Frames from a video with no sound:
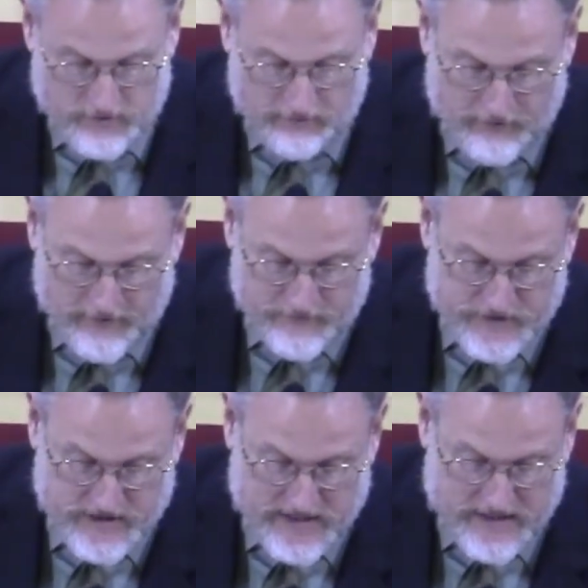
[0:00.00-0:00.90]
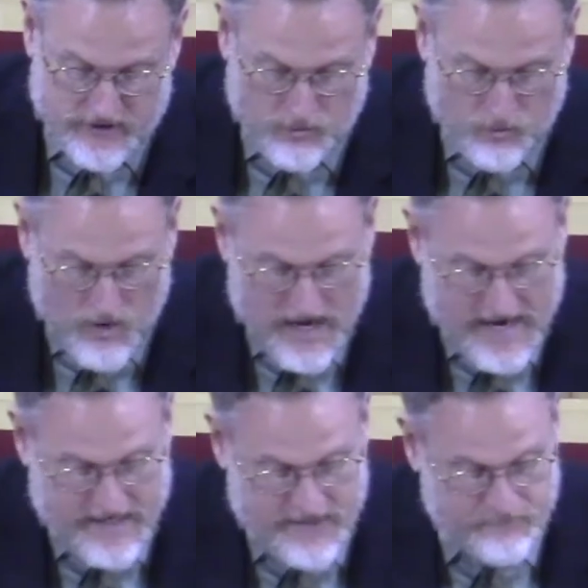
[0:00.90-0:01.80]
in 15, the
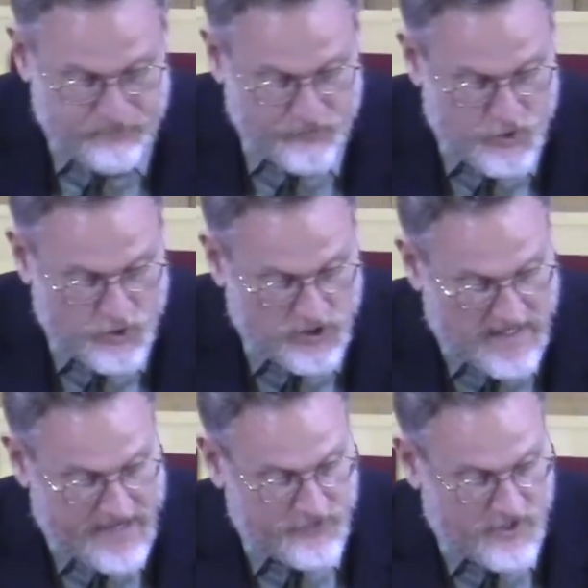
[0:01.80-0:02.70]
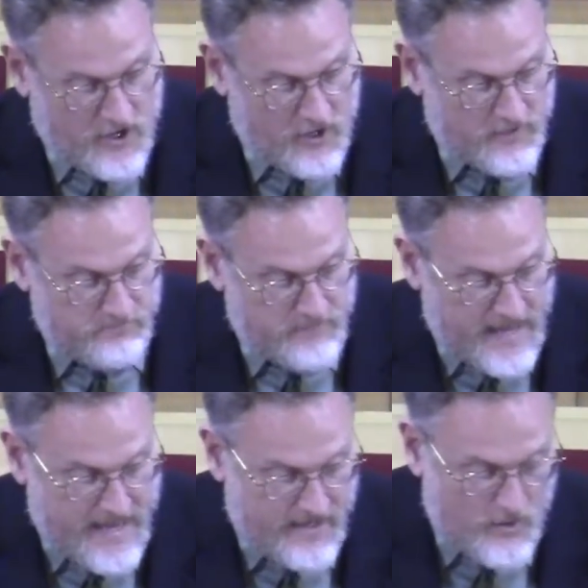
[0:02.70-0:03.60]
wine to gladden the heart of
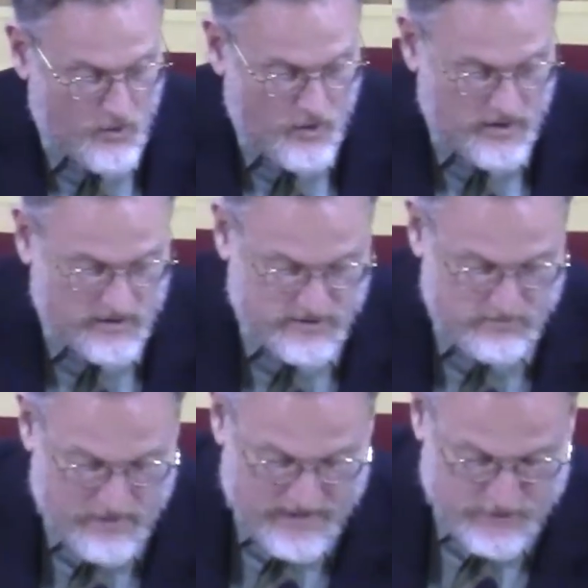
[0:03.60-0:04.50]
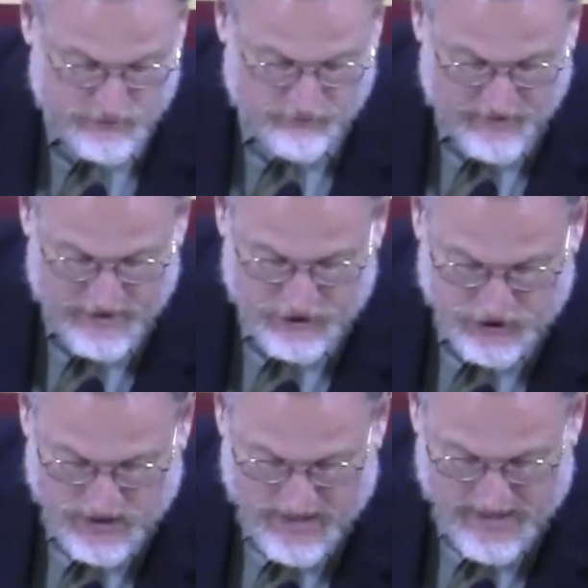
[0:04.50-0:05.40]
man, oil to make his face
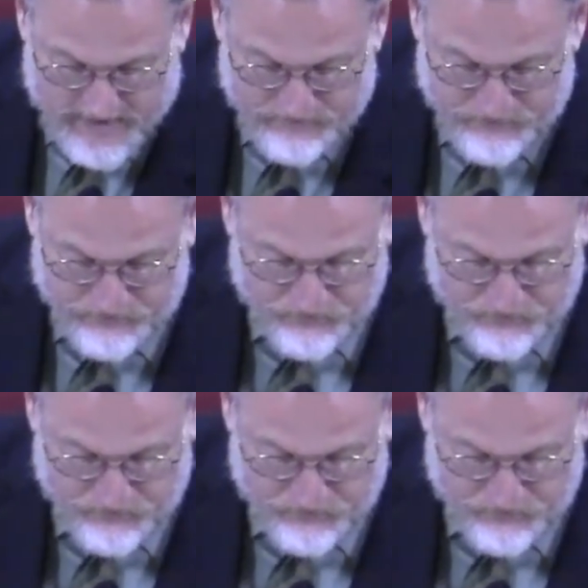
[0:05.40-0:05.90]
shine,